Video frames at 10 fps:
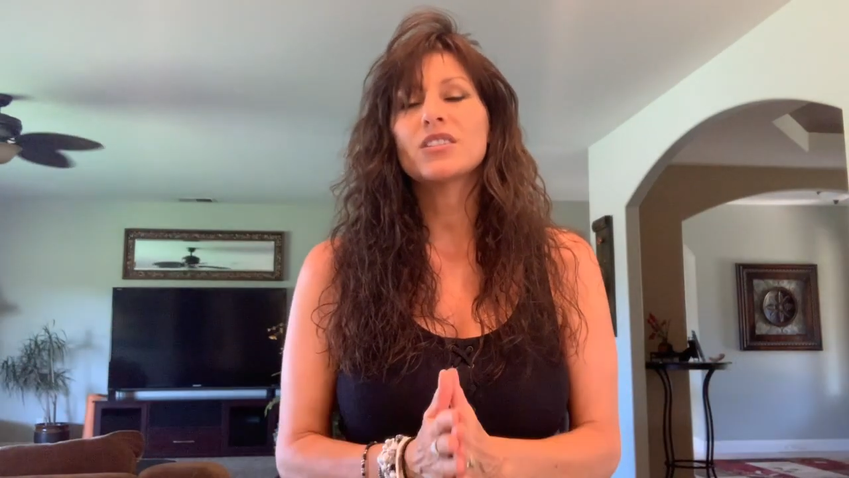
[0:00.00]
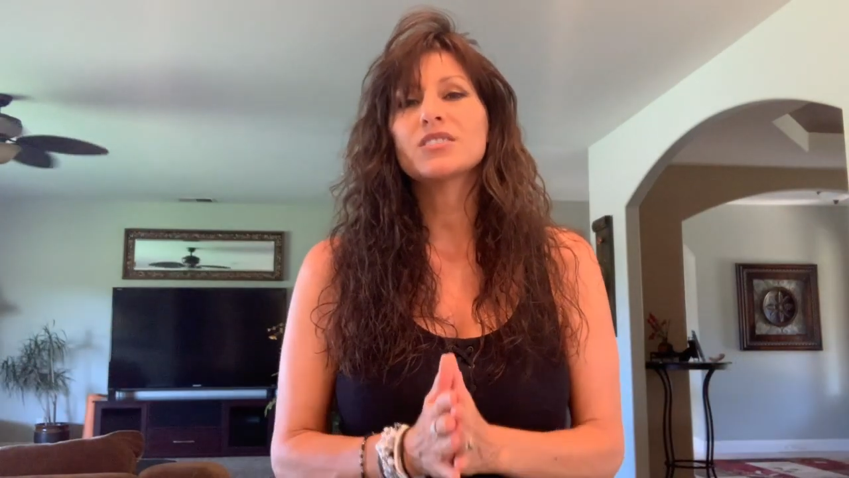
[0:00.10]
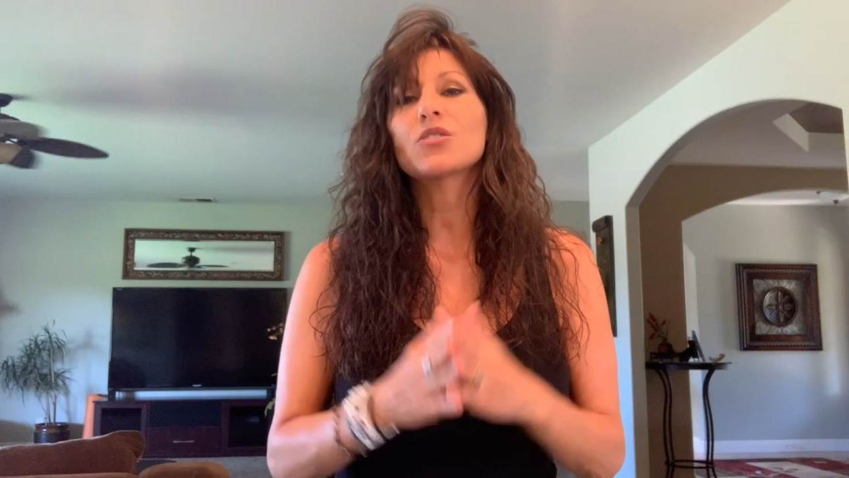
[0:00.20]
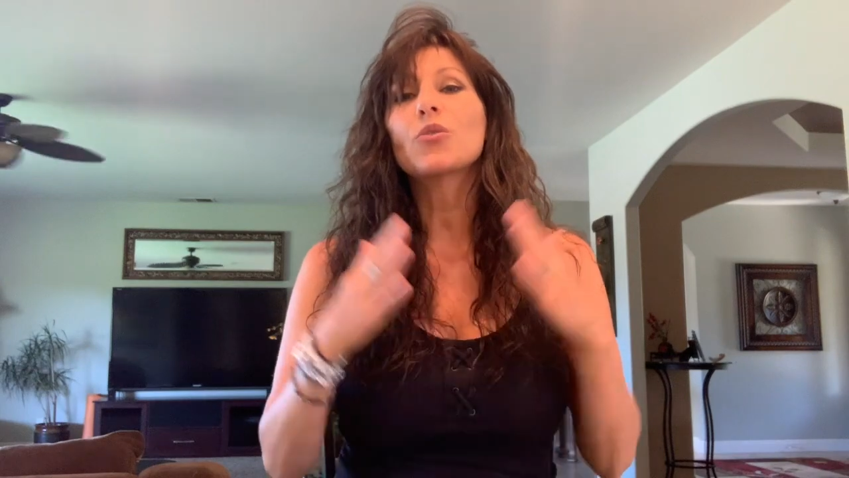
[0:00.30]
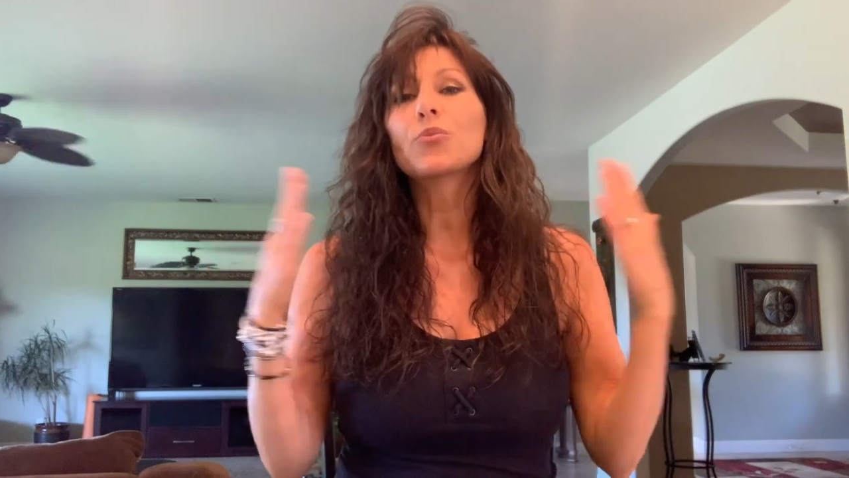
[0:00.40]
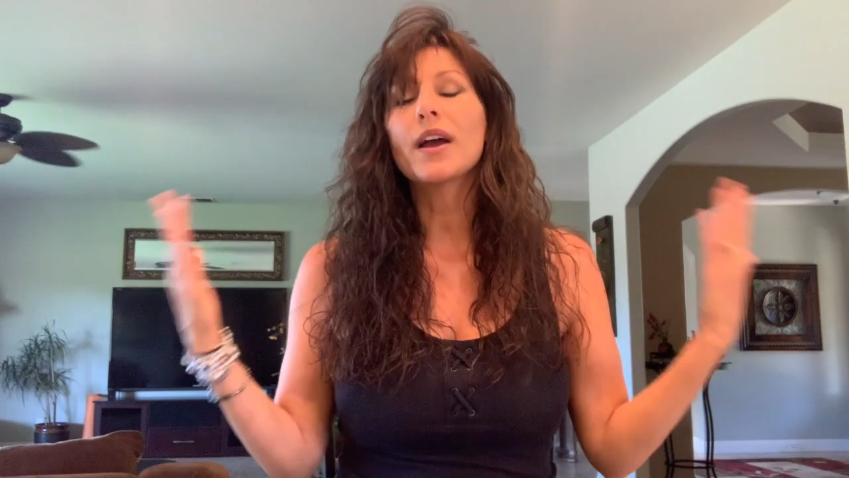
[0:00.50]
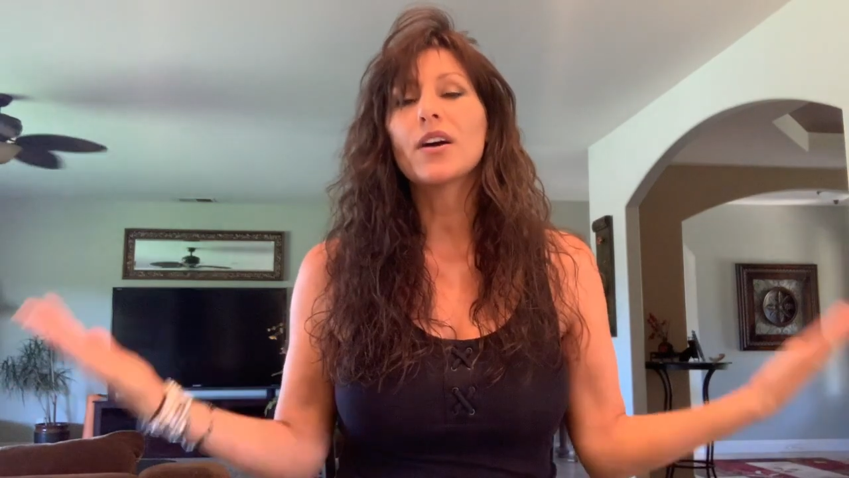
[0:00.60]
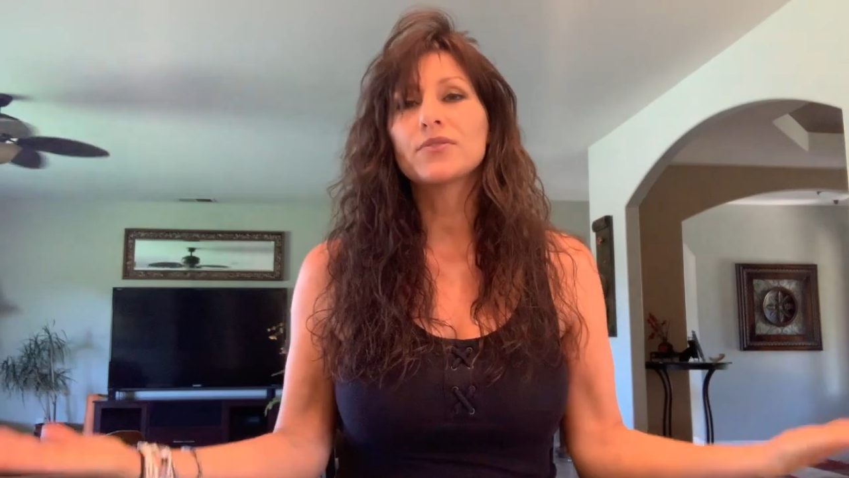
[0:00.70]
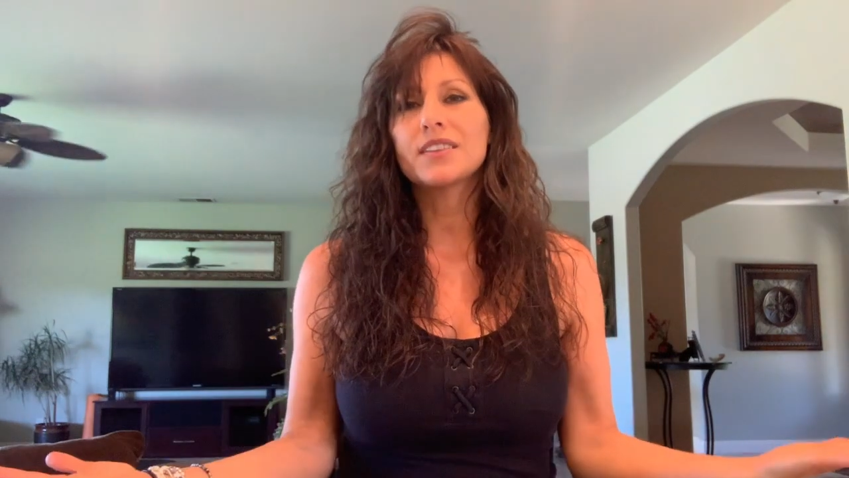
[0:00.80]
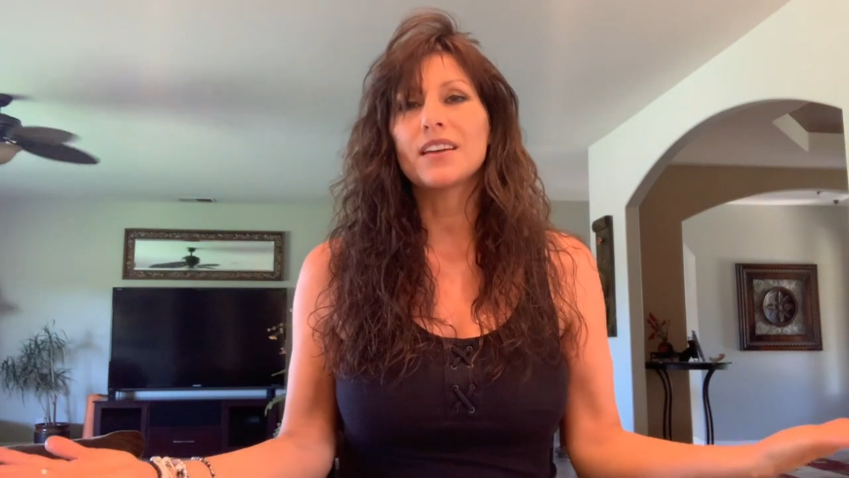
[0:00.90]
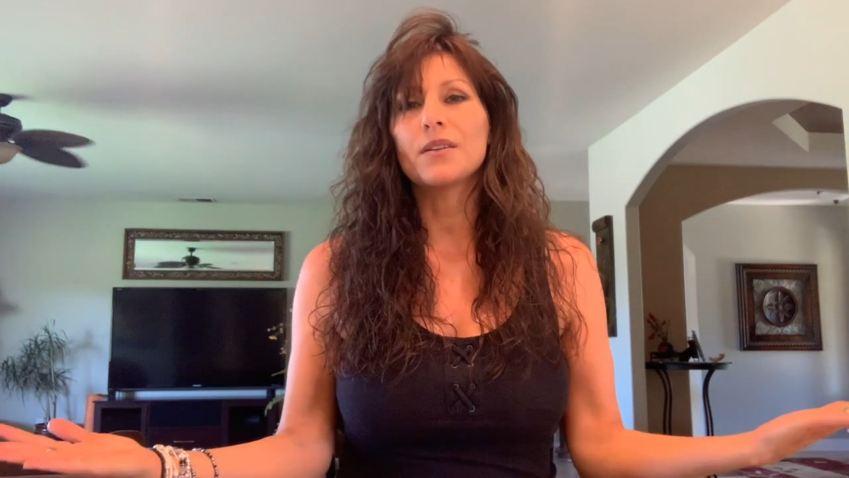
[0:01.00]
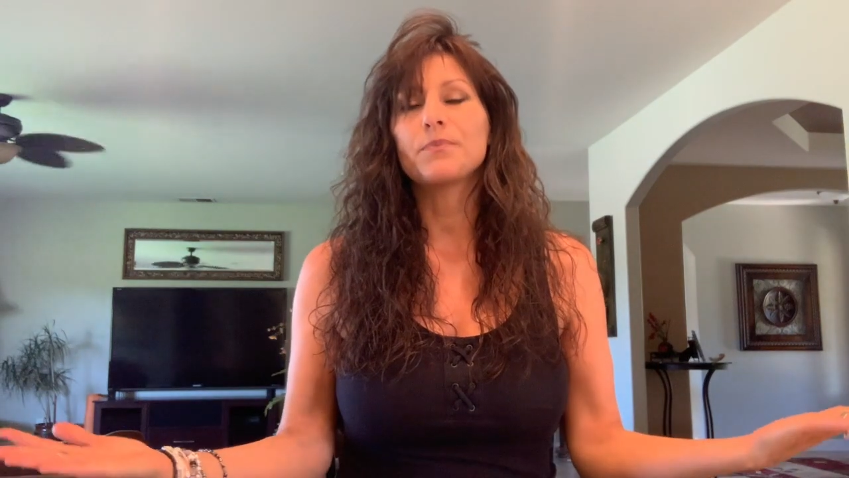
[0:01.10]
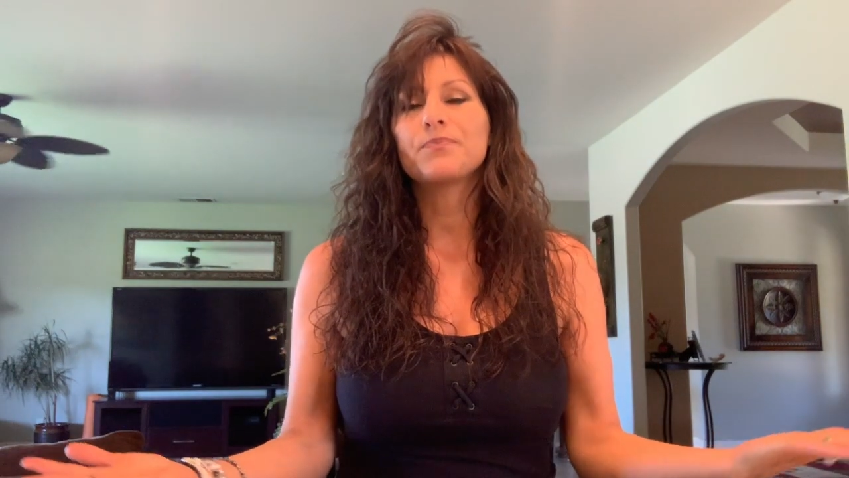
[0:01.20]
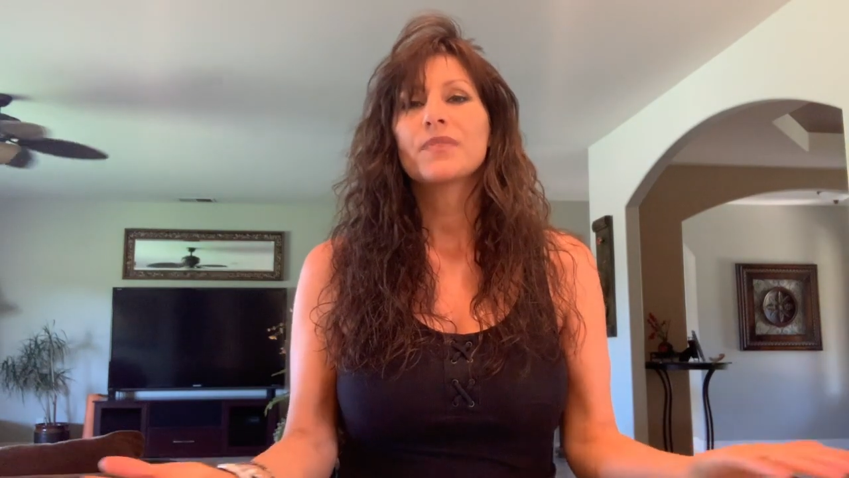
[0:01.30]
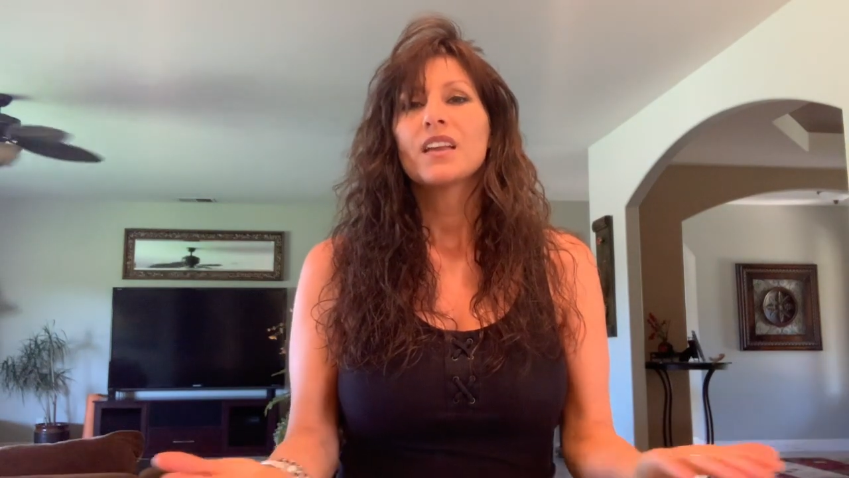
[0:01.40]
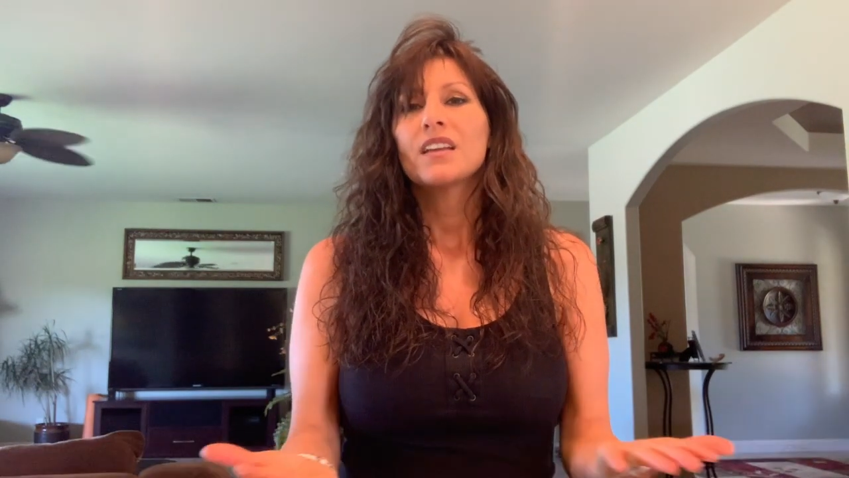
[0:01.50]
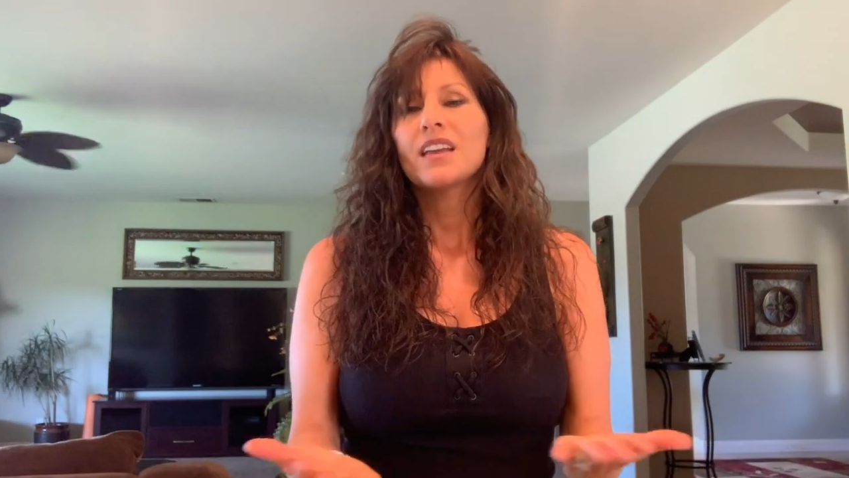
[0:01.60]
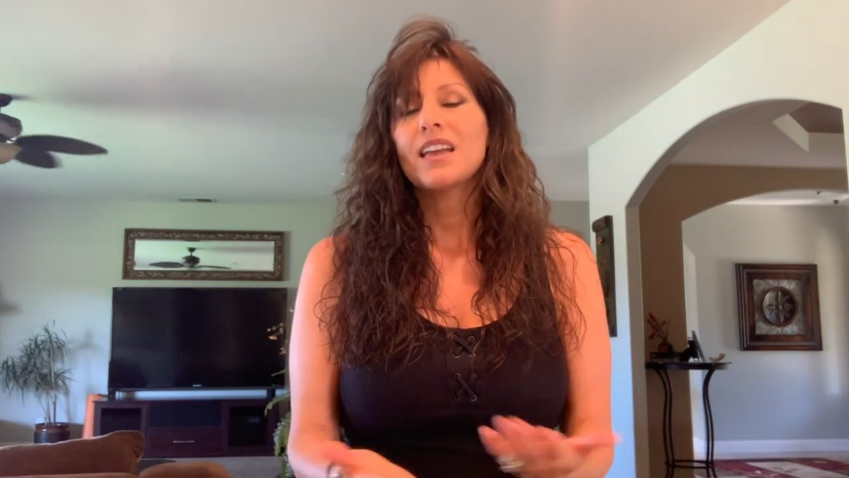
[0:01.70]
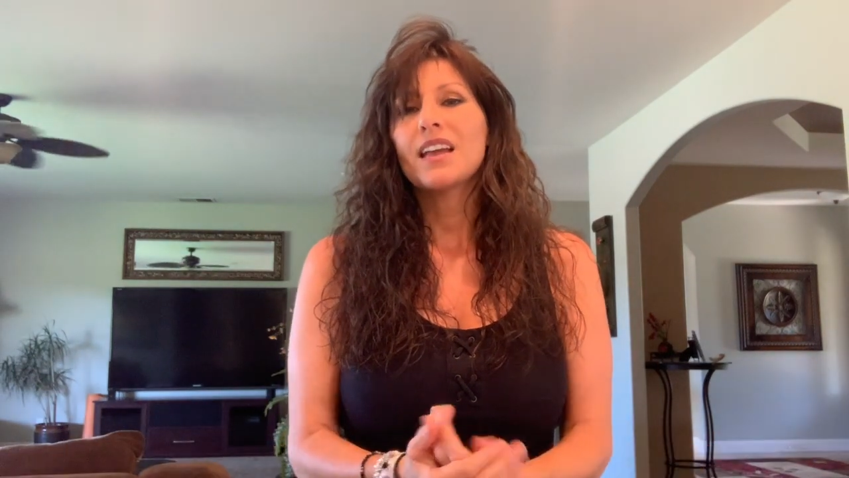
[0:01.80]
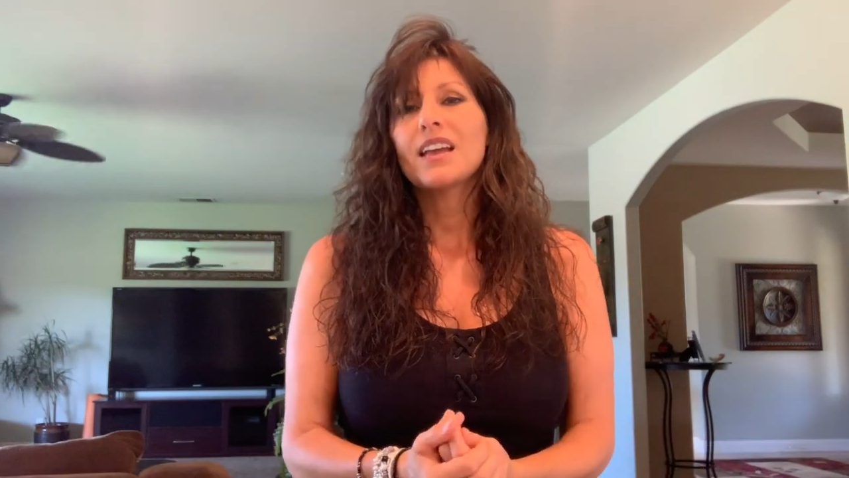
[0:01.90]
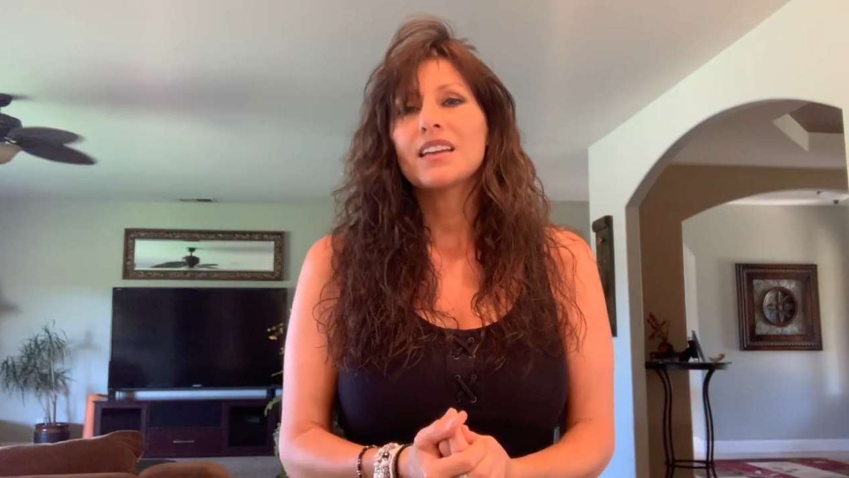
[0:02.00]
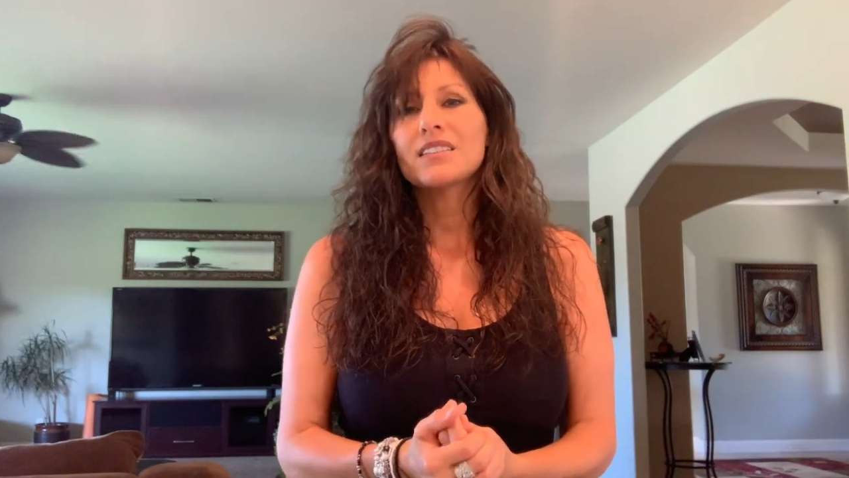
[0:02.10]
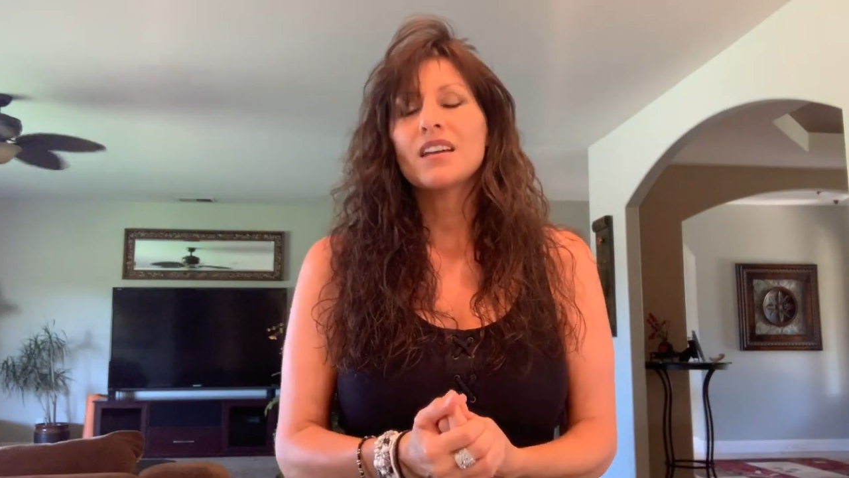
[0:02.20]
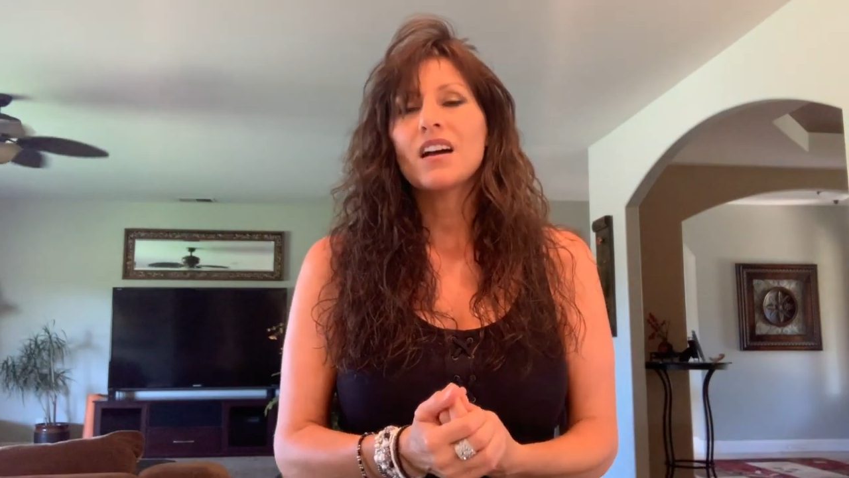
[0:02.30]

is around them, and